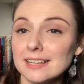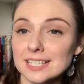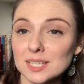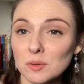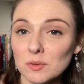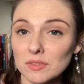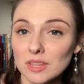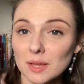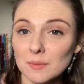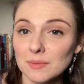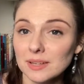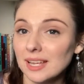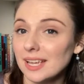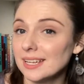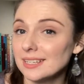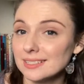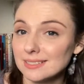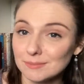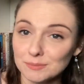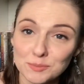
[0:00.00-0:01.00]
and some of them
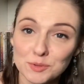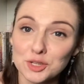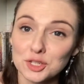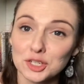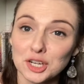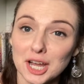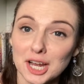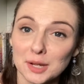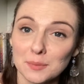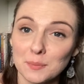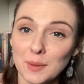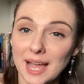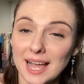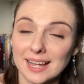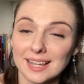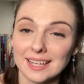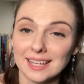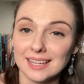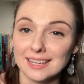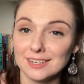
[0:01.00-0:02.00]
get stuck
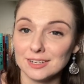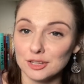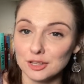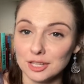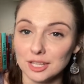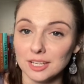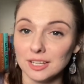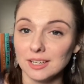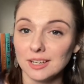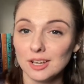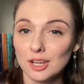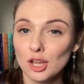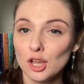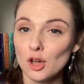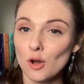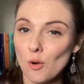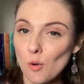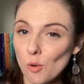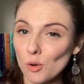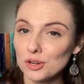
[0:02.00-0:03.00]
back in the
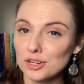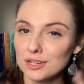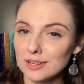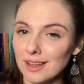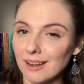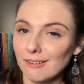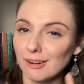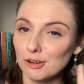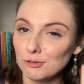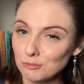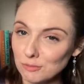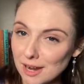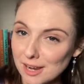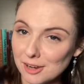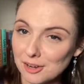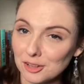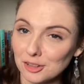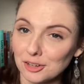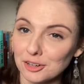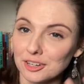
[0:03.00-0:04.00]
ordinary,
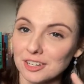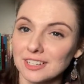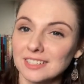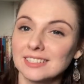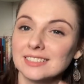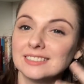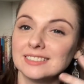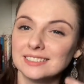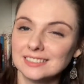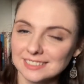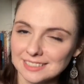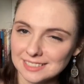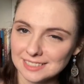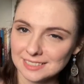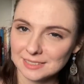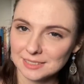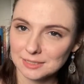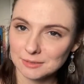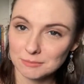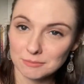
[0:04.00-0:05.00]
regular
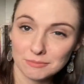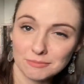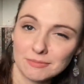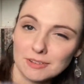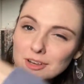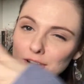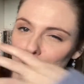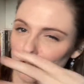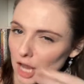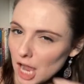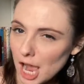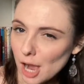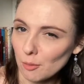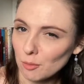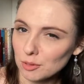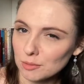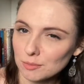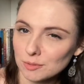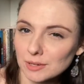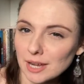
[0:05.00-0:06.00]

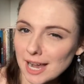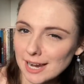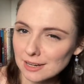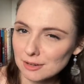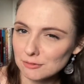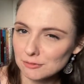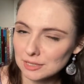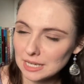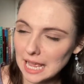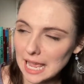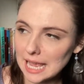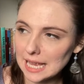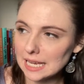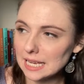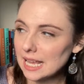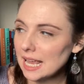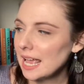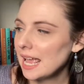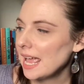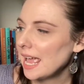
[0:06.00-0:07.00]
hour kind of
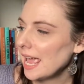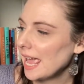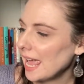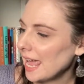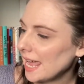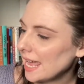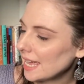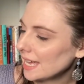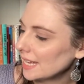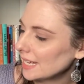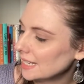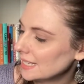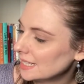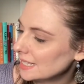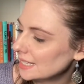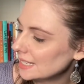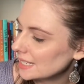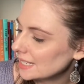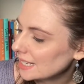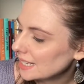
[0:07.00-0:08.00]
day,
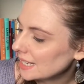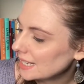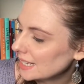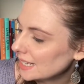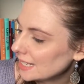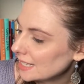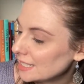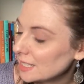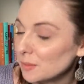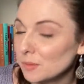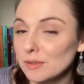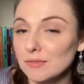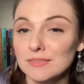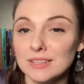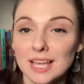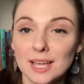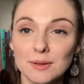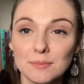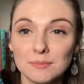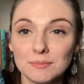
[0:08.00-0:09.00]
and some
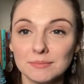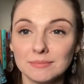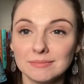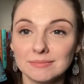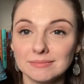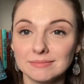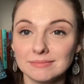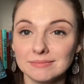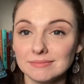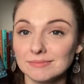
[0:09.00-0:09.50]
of them